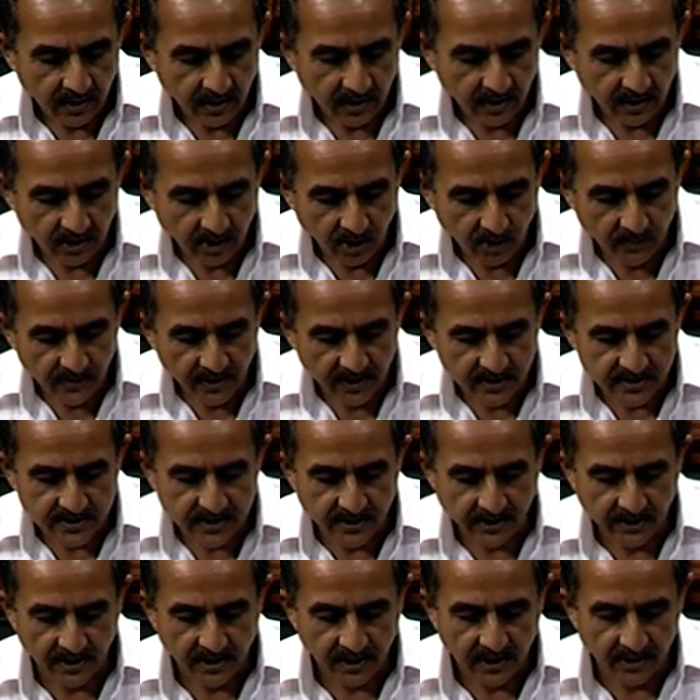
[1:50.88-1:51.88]
our government has
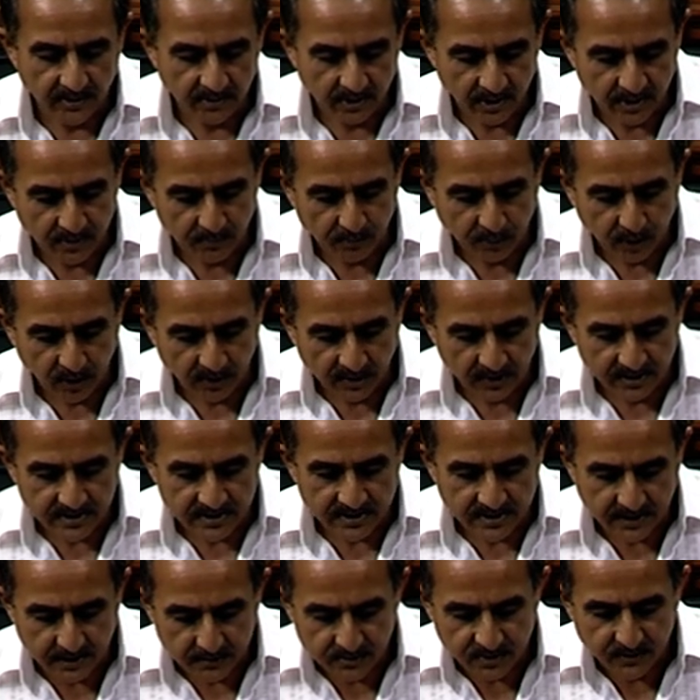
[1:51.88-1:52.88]
taken important
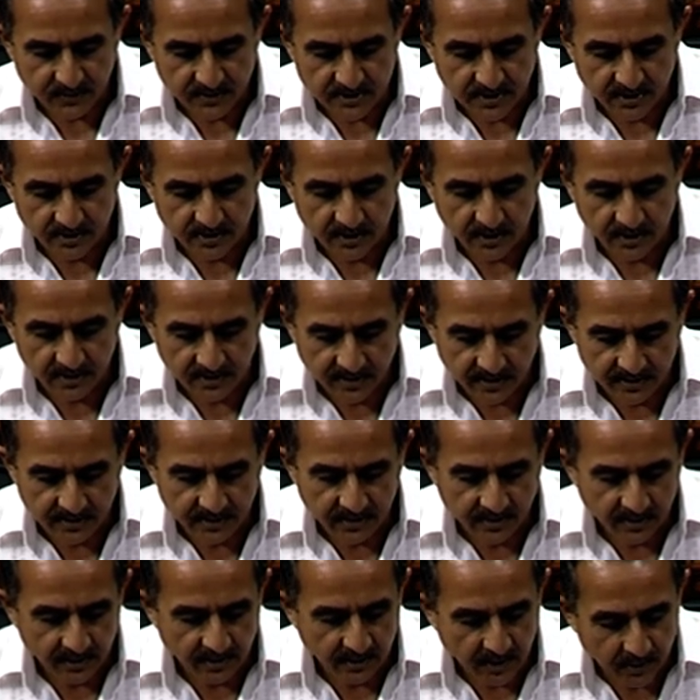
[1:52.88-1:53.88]
steps which has resulted
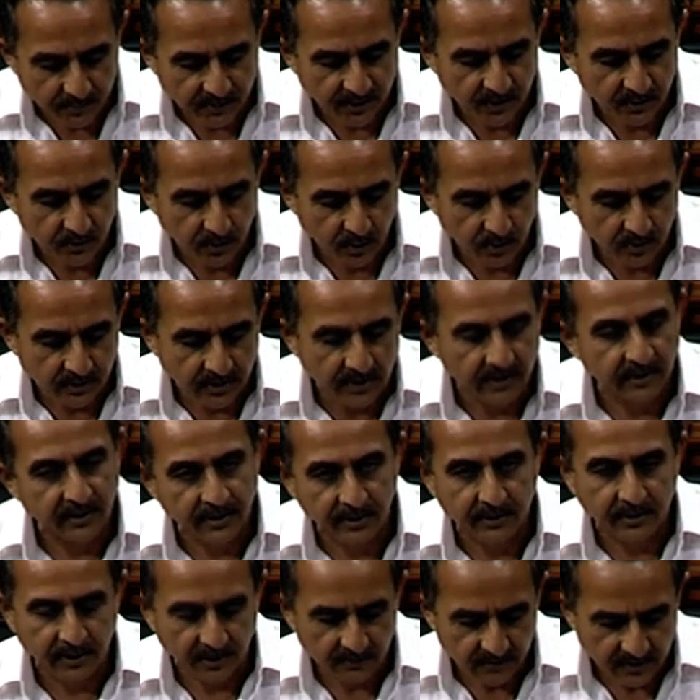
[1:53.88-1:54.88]
in a rapid growth in
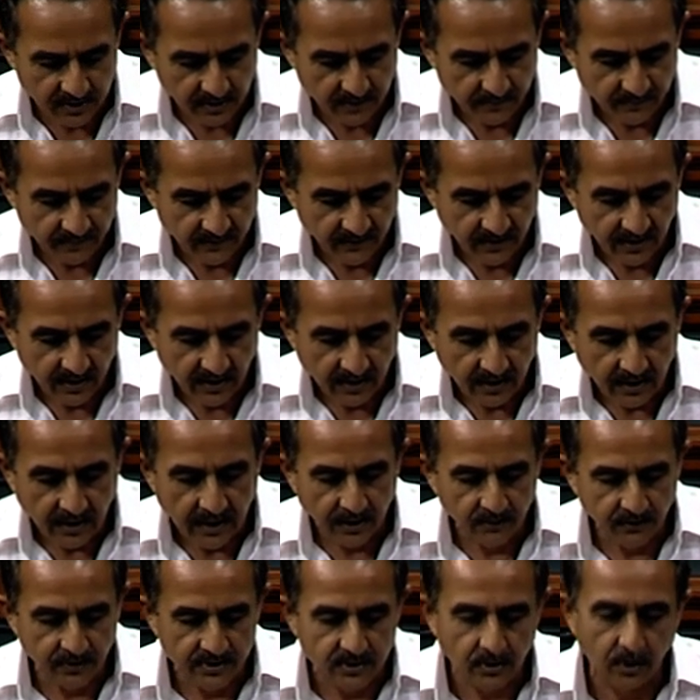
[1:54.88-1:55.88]
air travel
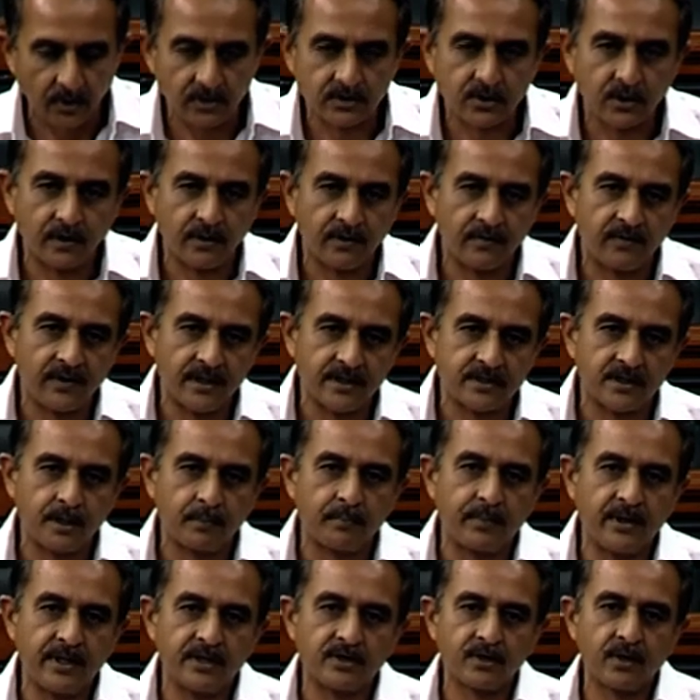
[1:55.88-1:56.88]
and which also reflects the
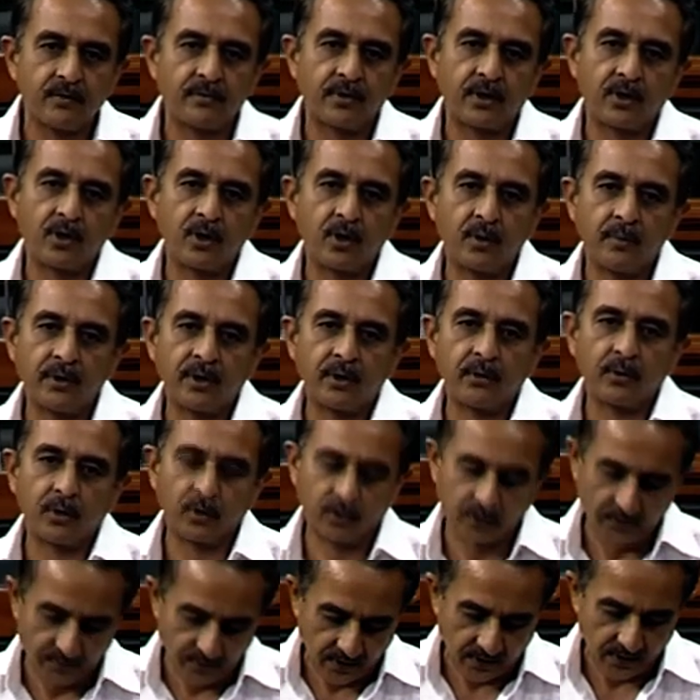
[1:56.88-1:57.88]
pace of economic
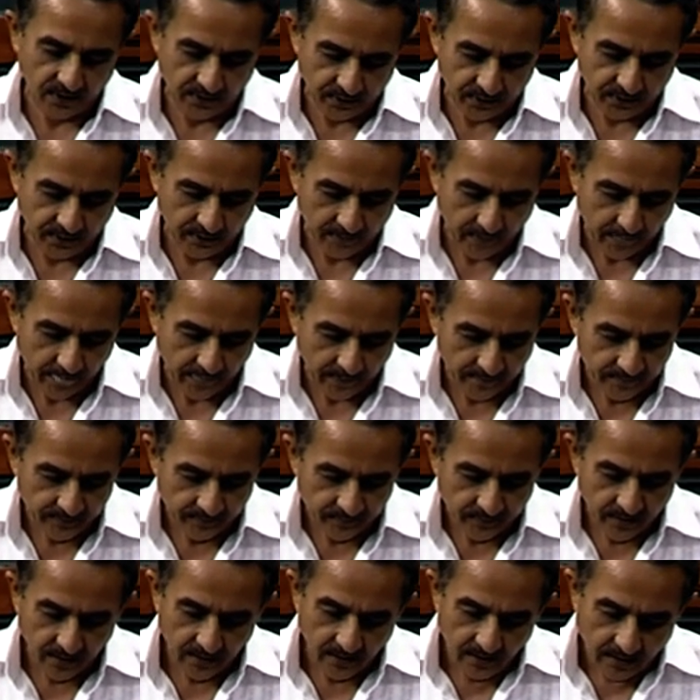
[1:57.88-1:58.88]
growth of our country.
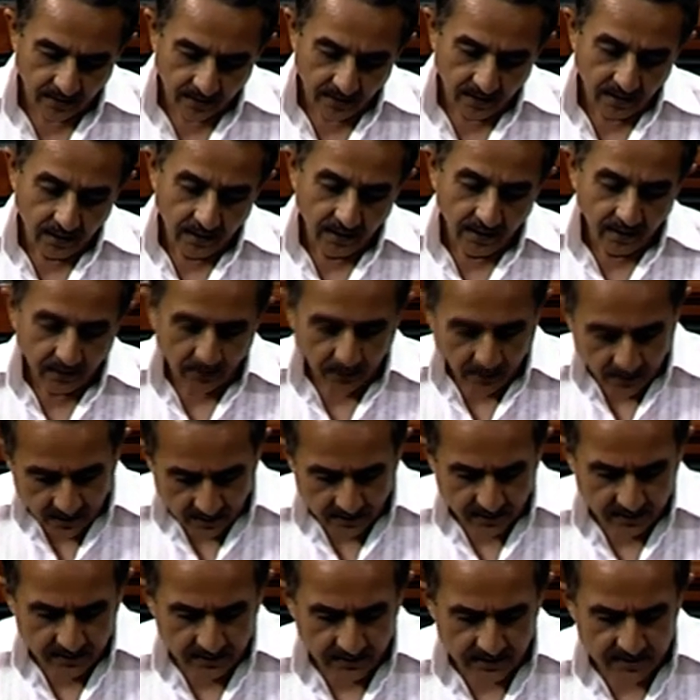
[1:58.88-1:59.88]

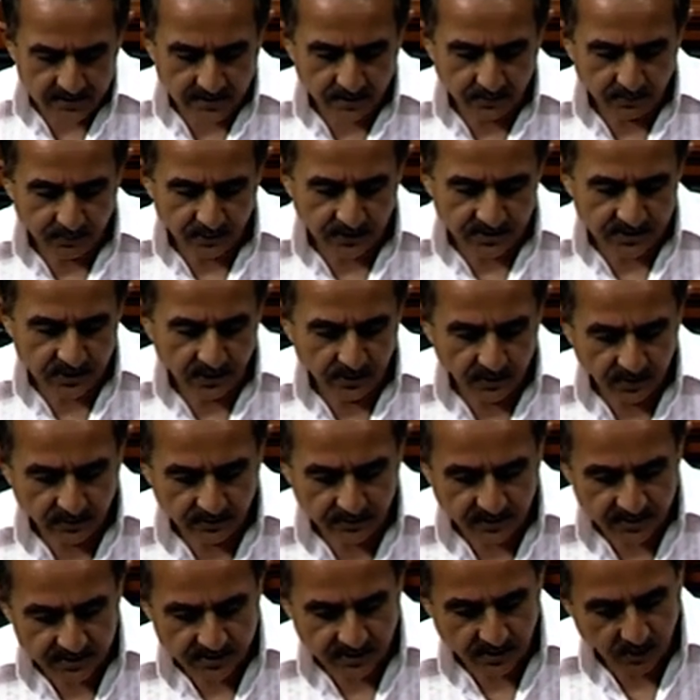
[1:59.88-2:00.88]
Regarding this, in pursuit
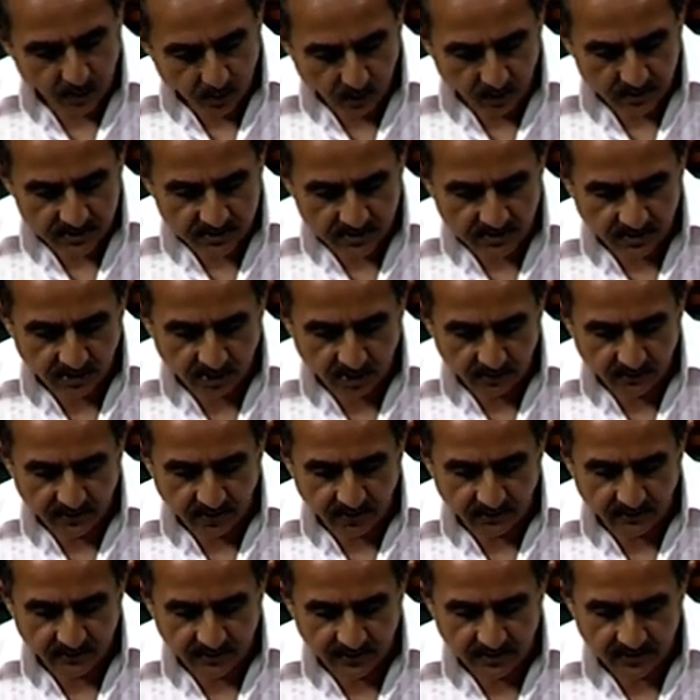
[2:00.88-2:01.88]
of these goals, the
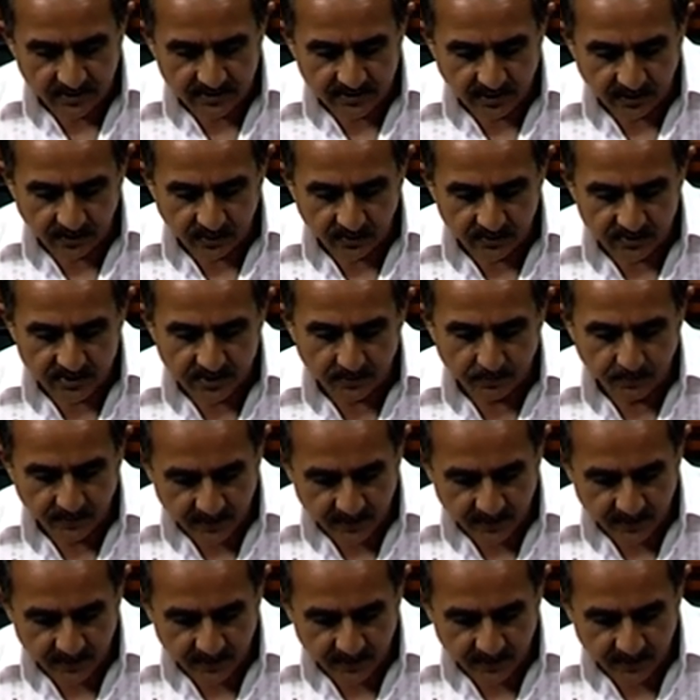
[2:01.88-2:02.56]
Government of India has announced